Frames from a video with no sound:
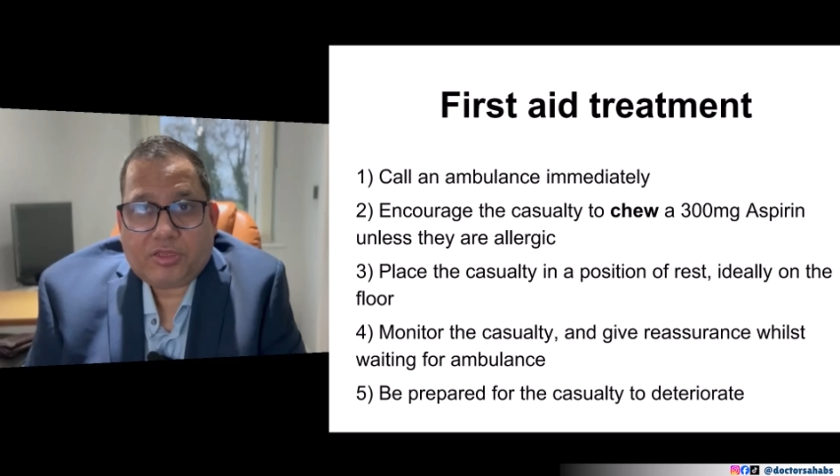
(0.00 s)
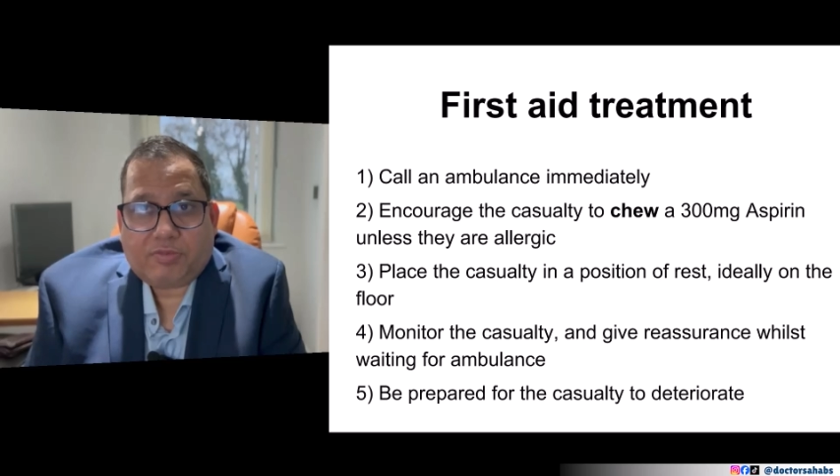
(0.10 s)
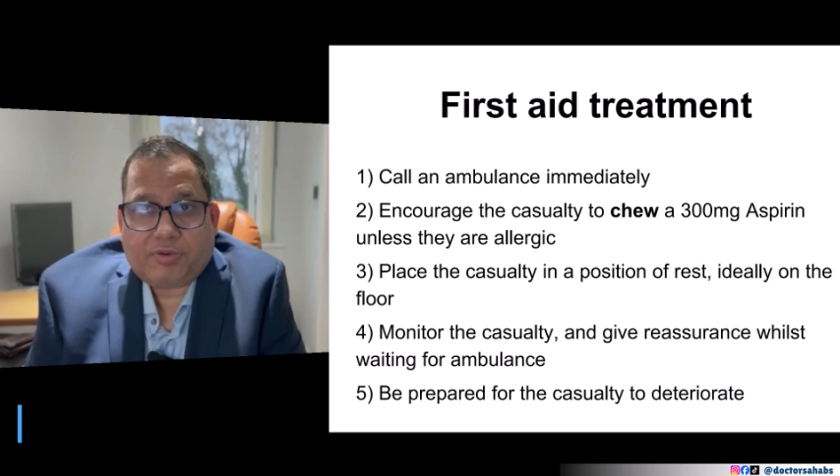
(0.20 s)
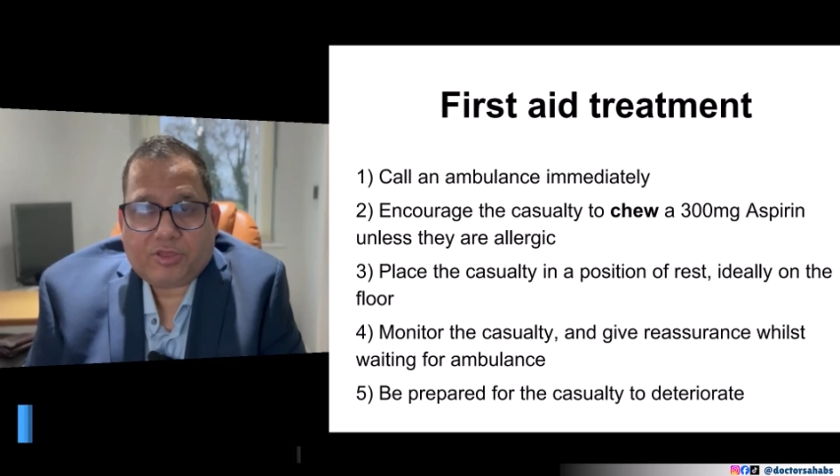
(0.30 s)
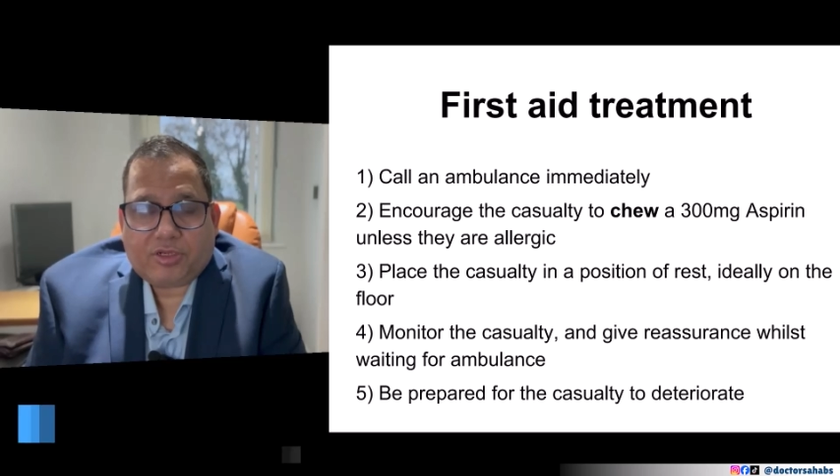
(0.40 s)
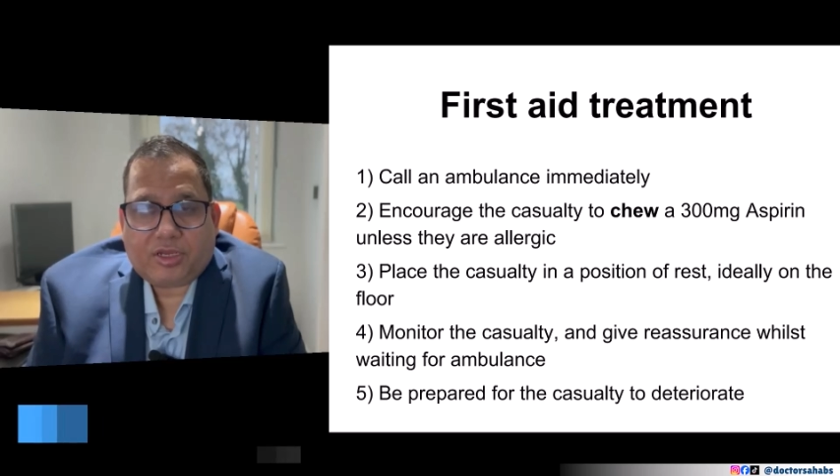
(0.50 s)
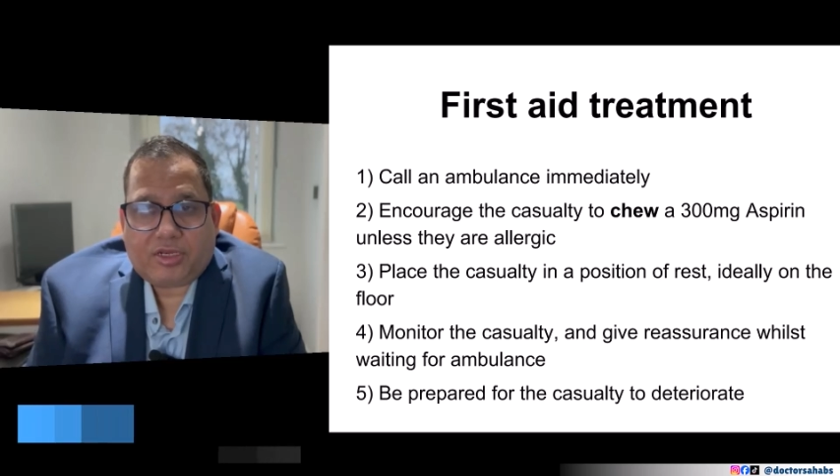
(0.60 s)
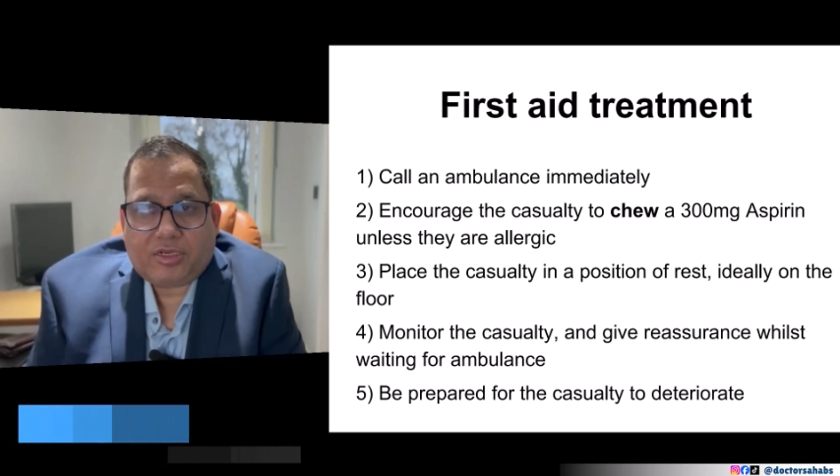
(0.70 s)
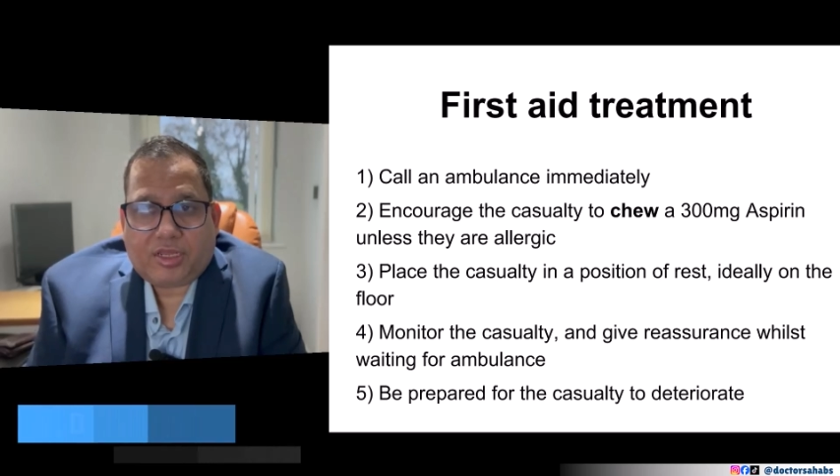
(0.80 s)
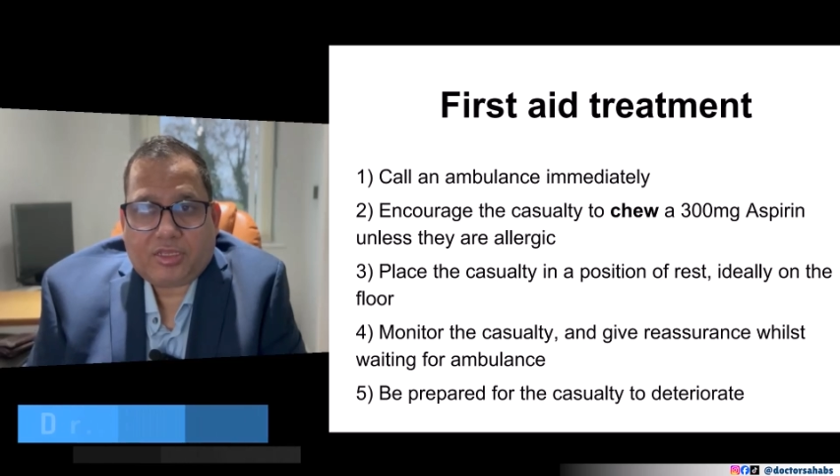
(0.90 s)
the patient
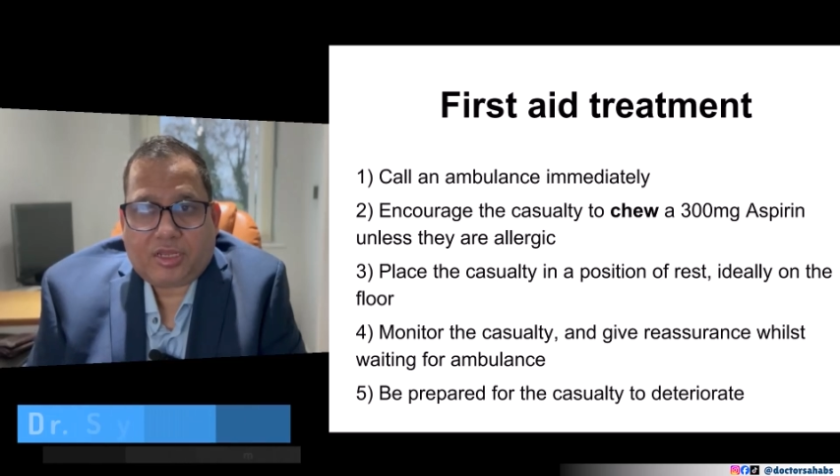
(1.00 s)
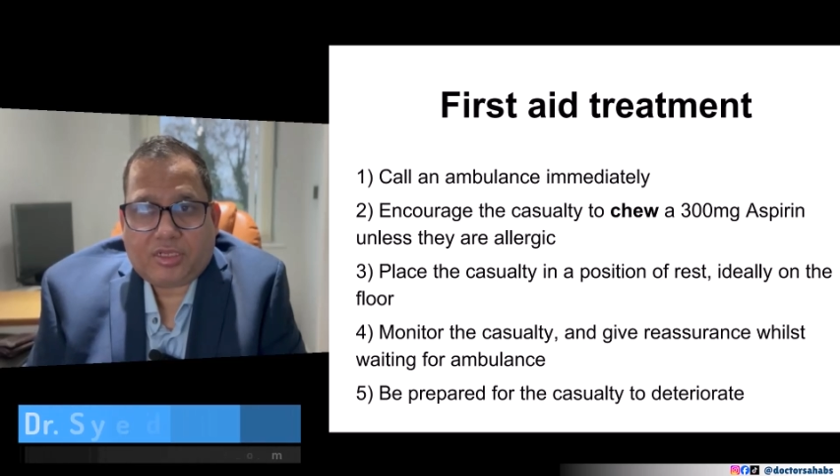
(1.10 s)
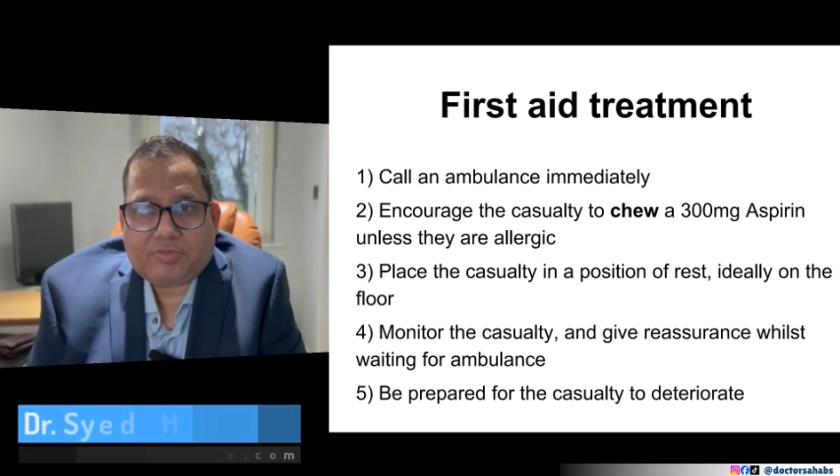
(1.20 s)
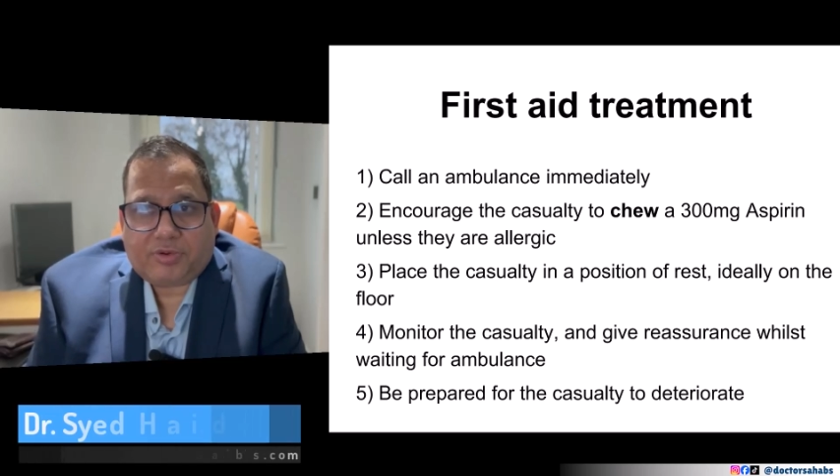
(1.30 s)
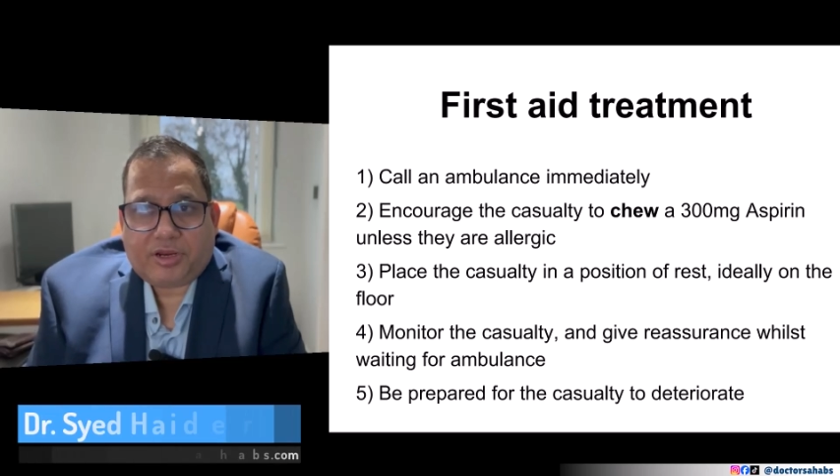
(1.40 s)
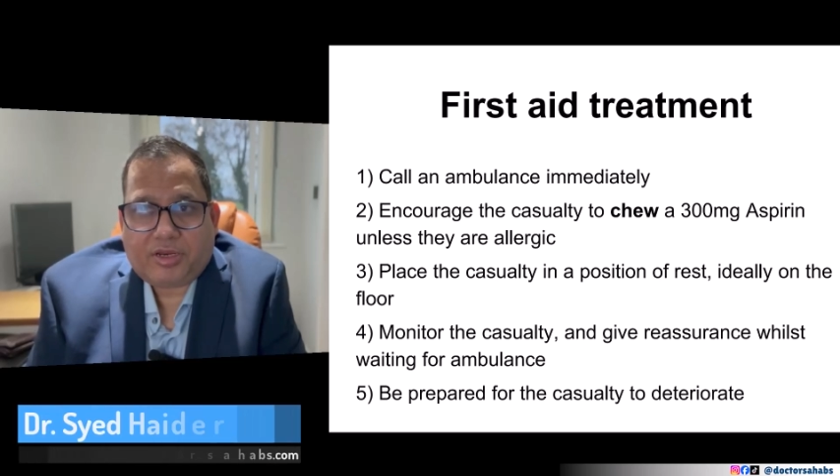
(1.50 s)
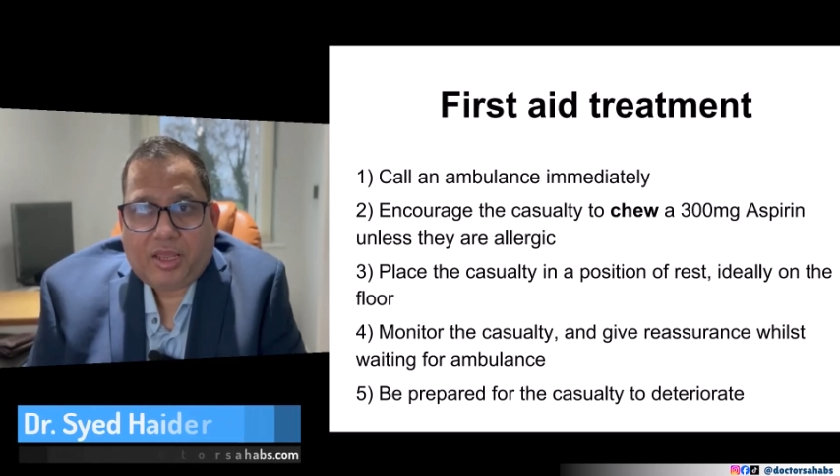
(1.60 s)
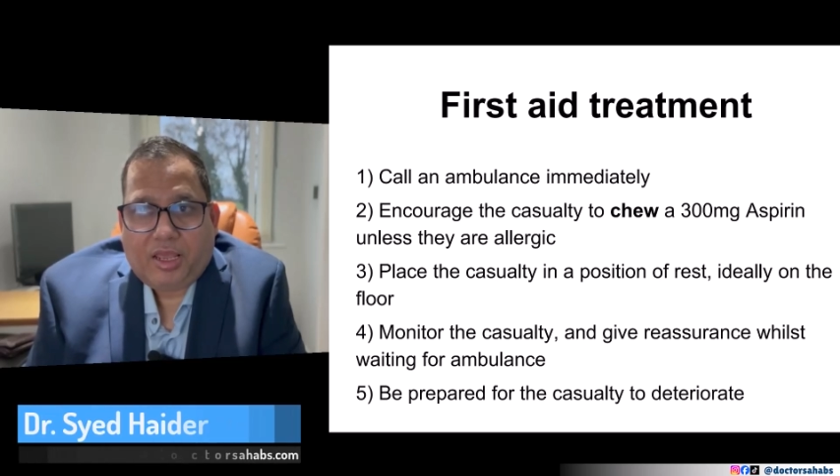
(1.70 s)
can take the aspirin.